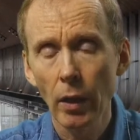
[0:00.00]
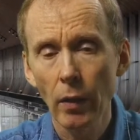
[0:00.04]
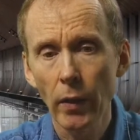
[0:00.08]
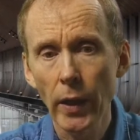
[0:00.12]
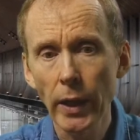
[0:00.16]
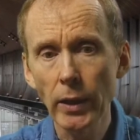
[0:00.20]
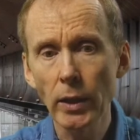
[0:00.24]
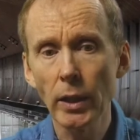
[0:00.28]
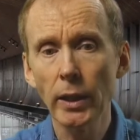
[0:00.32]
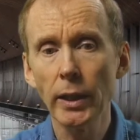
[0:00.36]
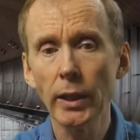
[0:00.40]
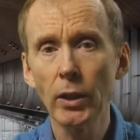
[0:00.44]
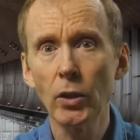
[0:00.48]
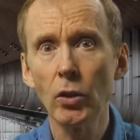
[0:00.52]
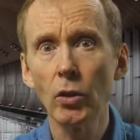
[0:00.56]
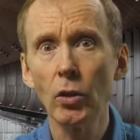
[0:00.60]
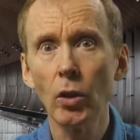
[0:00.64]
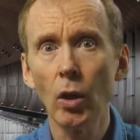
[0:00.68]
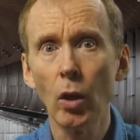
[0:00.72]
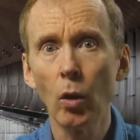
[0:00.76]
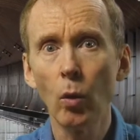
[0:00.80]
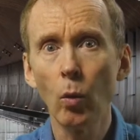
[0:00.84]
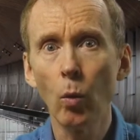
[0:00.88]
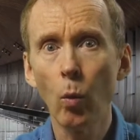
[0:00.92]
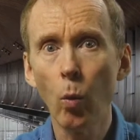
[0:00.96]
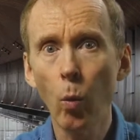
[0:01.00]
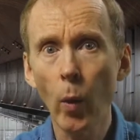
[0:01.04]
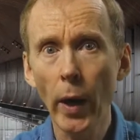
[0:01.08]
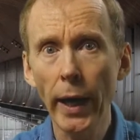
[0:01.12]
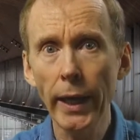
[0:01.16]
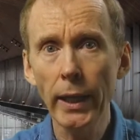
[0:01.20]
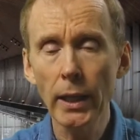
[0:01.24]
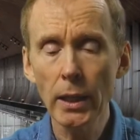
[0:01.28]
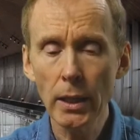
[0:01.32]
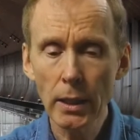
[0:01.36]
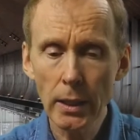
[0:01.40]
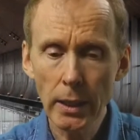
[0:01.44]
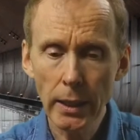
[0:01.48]
Then you need to know
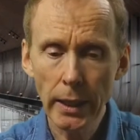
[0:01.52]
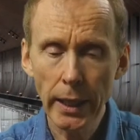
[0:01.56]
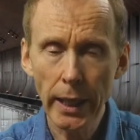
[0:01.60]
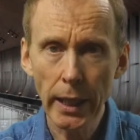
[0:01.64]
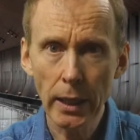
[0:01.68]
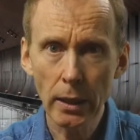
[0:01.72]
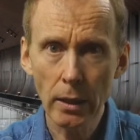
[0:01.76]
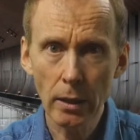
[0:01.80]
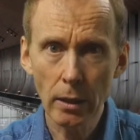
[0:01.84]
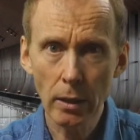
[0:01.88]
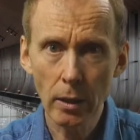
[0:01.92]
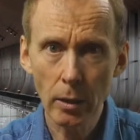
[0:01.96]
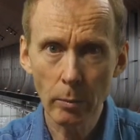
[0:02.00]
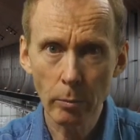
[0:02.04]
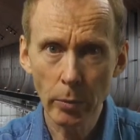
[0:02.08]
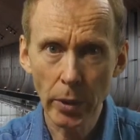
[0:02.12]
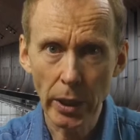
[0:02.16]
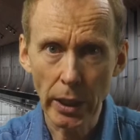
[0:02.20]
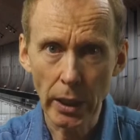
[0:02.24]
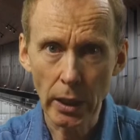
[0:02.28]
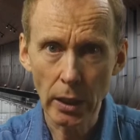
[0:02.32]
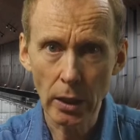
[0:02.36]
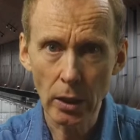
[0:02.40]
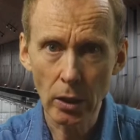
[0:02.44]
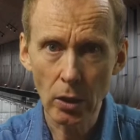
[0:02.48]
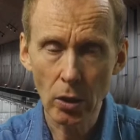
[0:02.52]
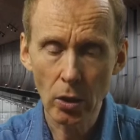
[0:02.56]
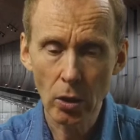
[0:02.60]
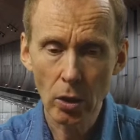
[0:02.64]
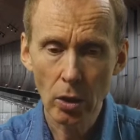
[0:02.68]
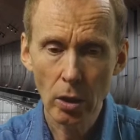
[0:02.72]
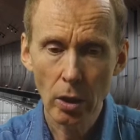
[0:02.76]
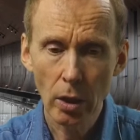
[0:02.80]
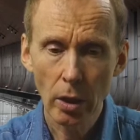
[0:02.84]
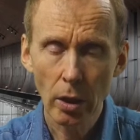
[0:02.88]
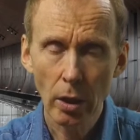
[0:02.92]
when to get to the beach.